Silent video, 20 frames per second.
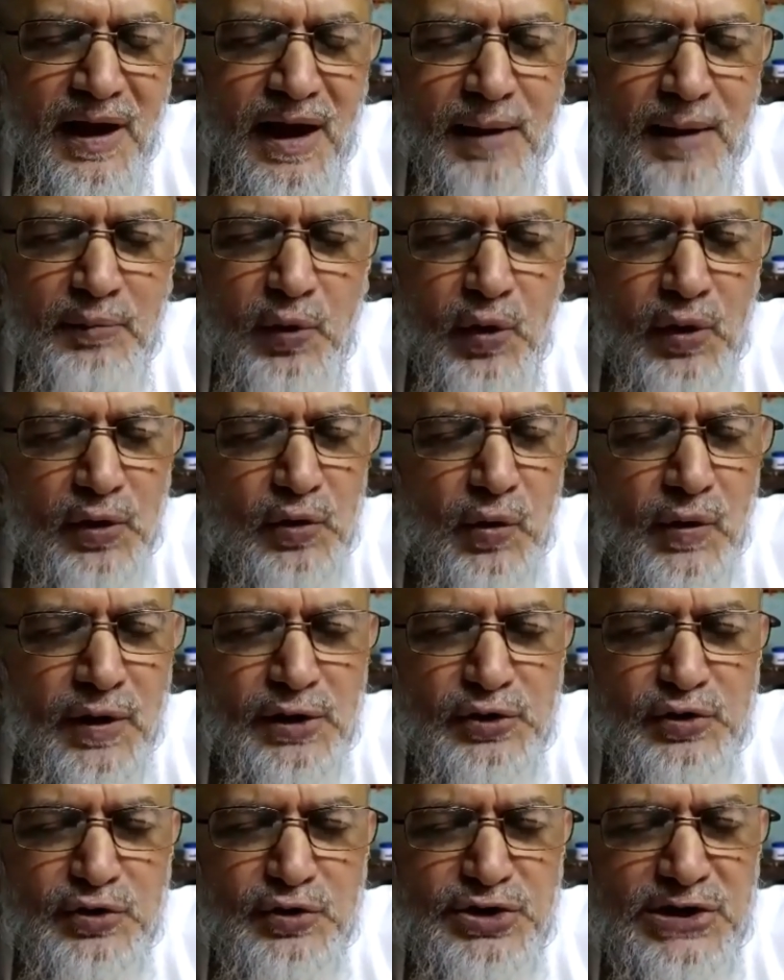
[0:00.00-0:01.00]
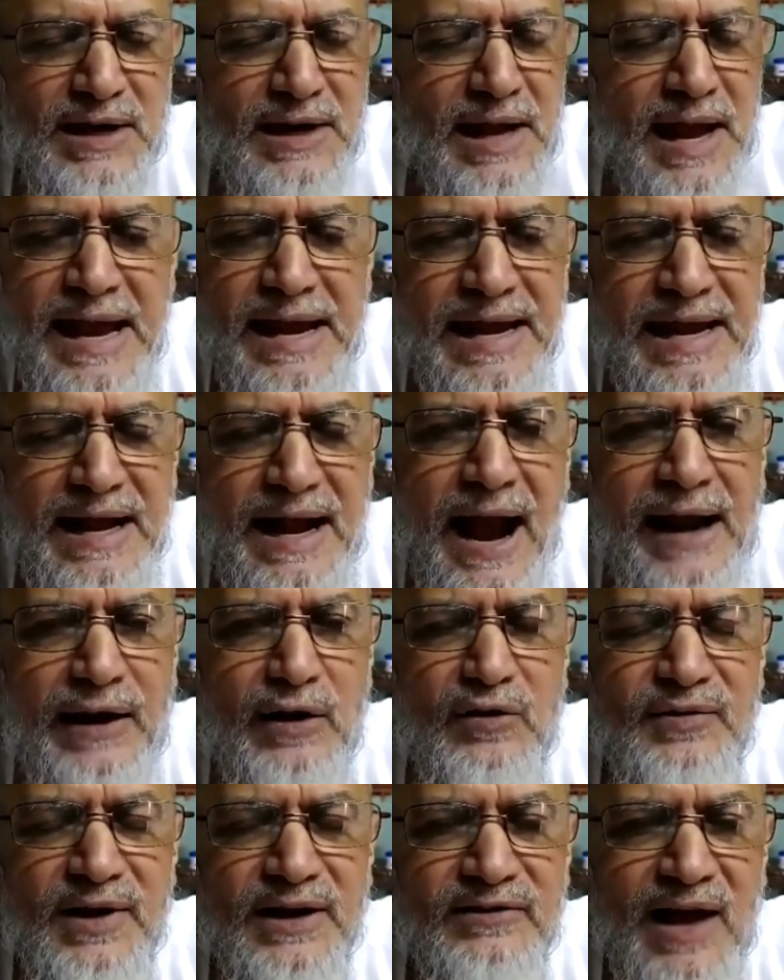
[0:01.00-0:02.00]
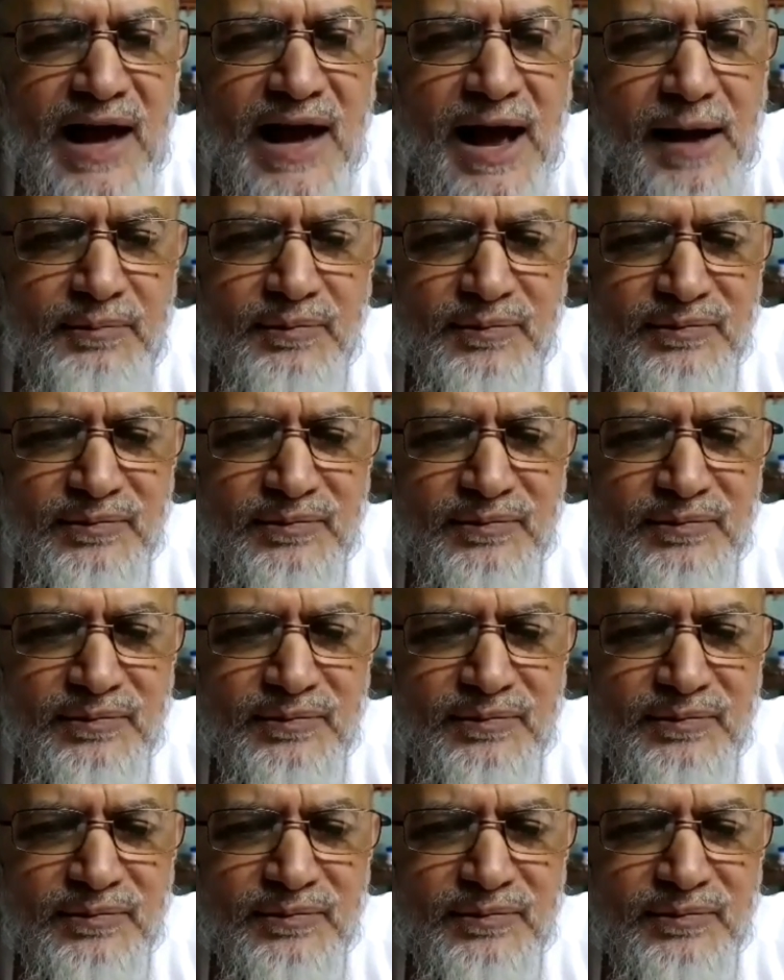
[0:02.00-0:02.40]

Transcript: am not going to send any kind of azab.